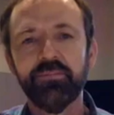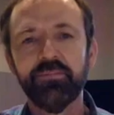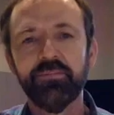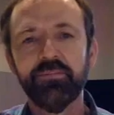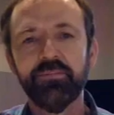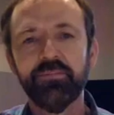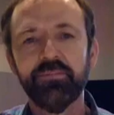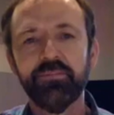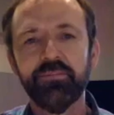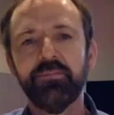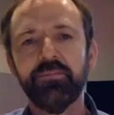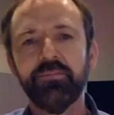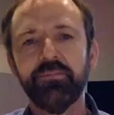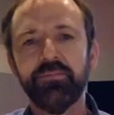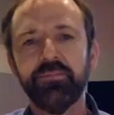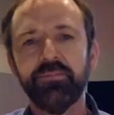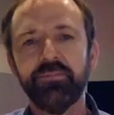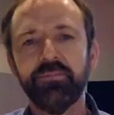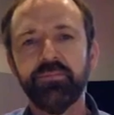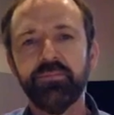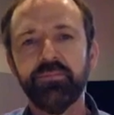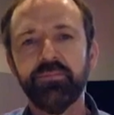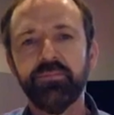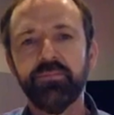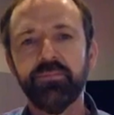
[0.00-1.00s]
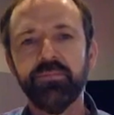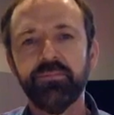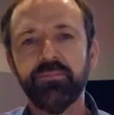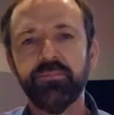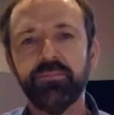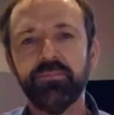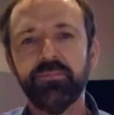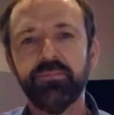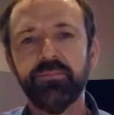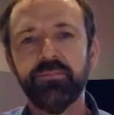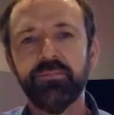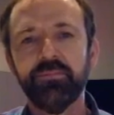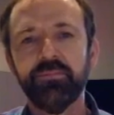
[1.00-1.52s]

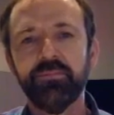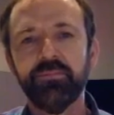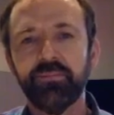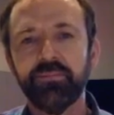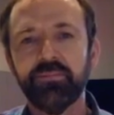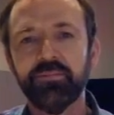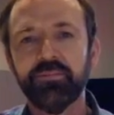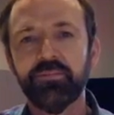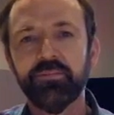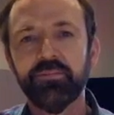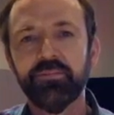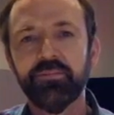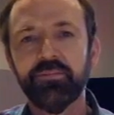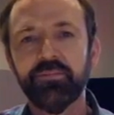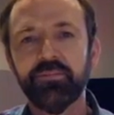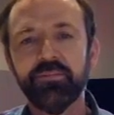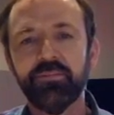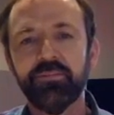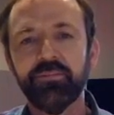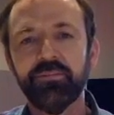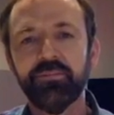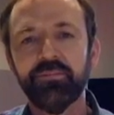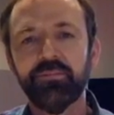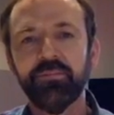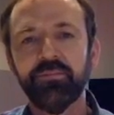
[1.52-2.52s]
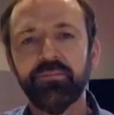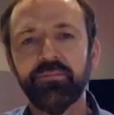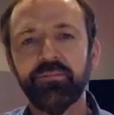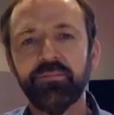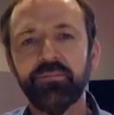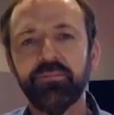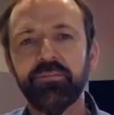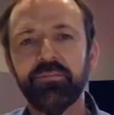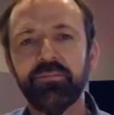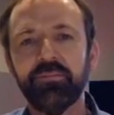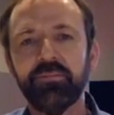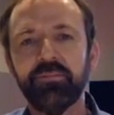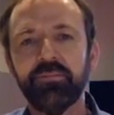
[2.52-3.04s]

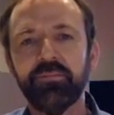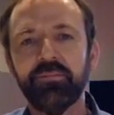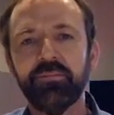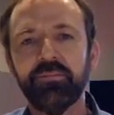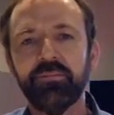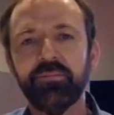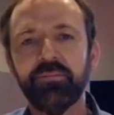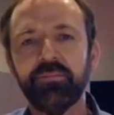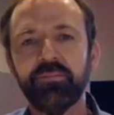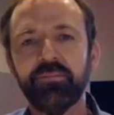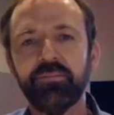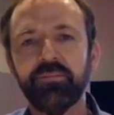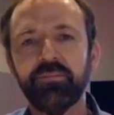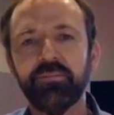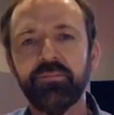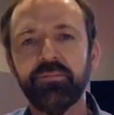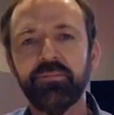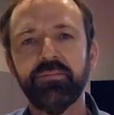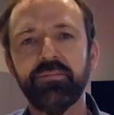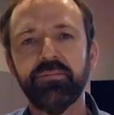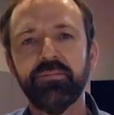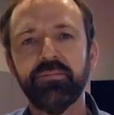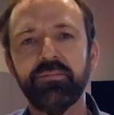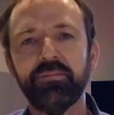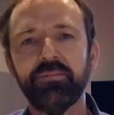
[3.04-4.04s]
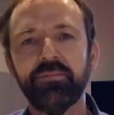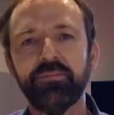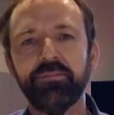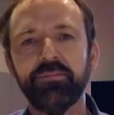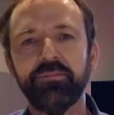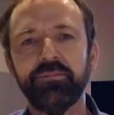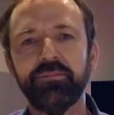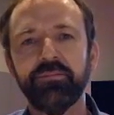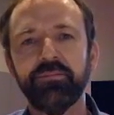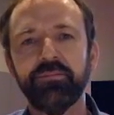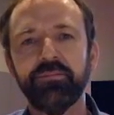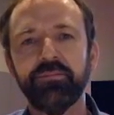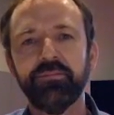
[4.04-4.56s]

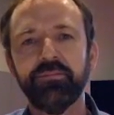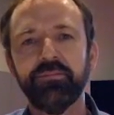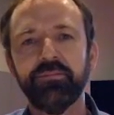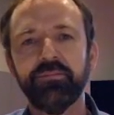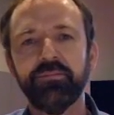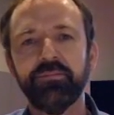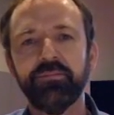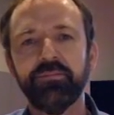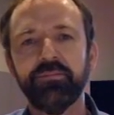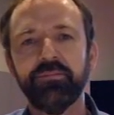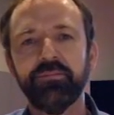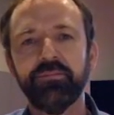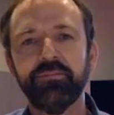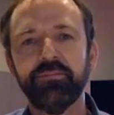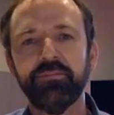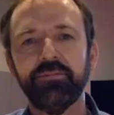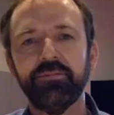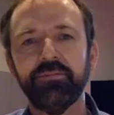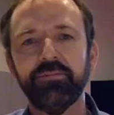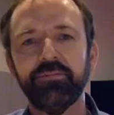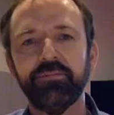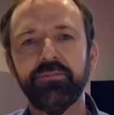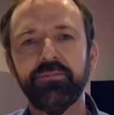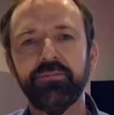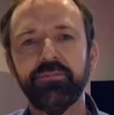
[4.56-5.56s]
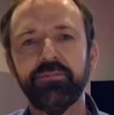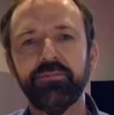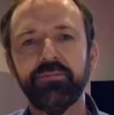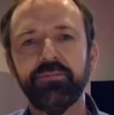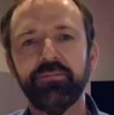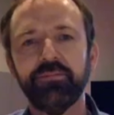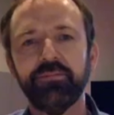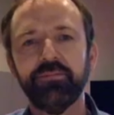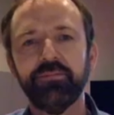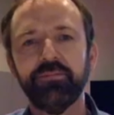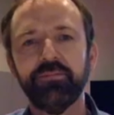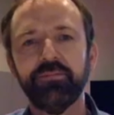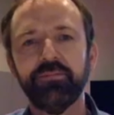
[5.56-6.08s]

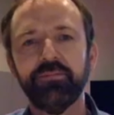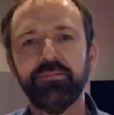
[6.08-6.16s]
The person shown says nothing.